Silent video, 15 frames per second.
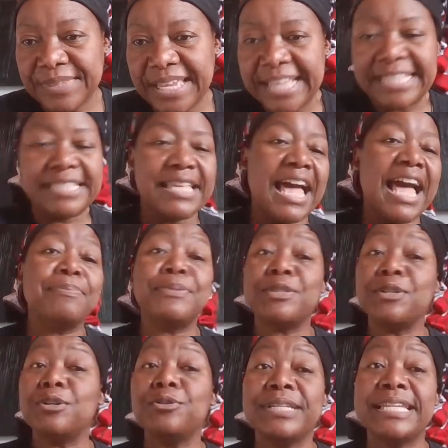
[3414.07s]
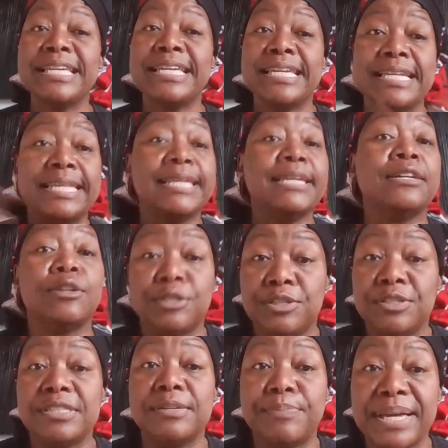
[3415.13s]
It's absolutely illegal
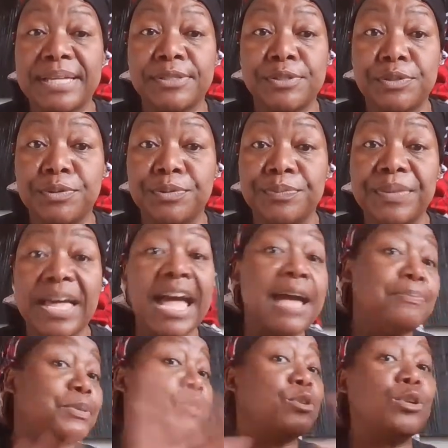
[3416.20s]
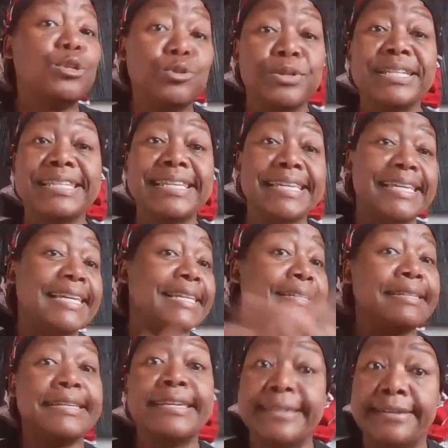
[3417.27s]
to the Bantu. Absolutely
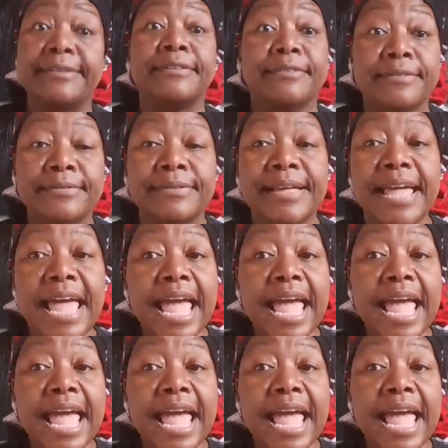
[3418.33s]
illegal.